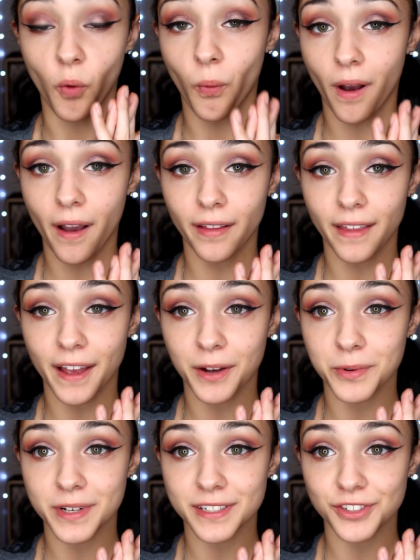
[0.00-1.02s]
while I
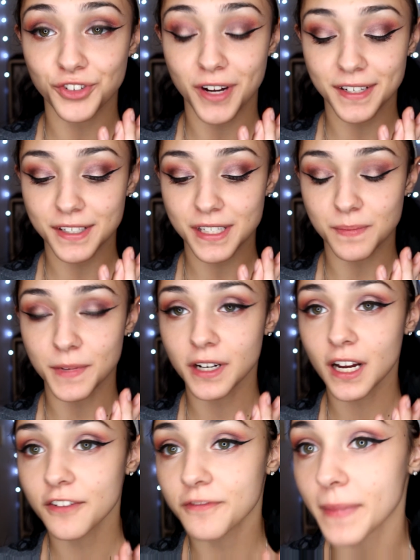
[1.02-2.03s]
was trying to smear
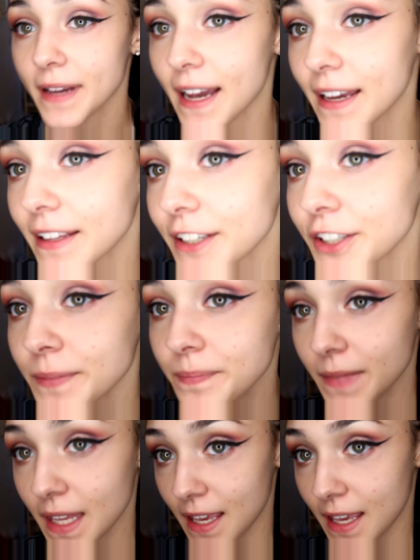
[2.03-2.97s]
off my eyeliner,